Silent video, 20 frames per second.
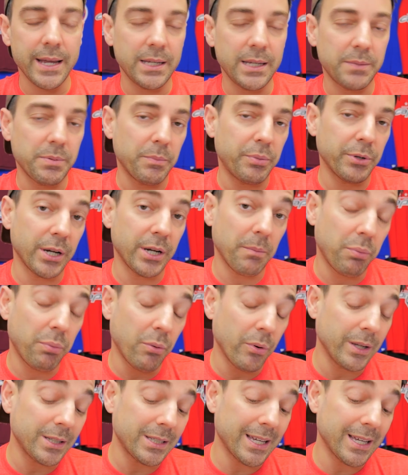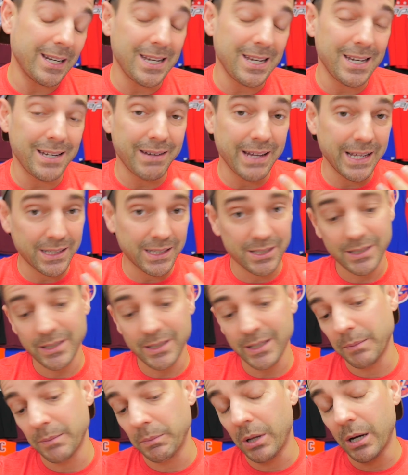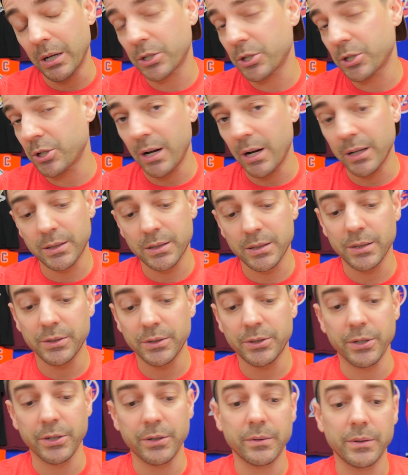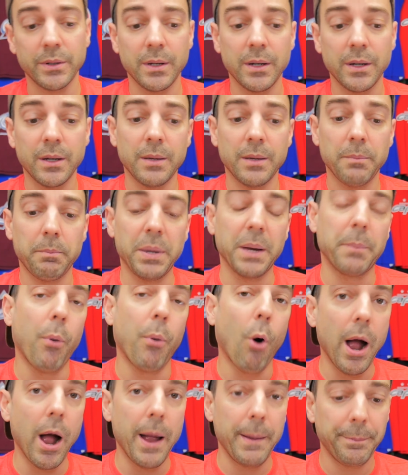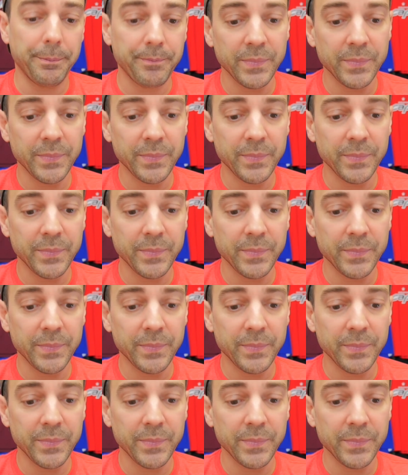He's been putting up points, and he hits and blocks shots too. Big boy.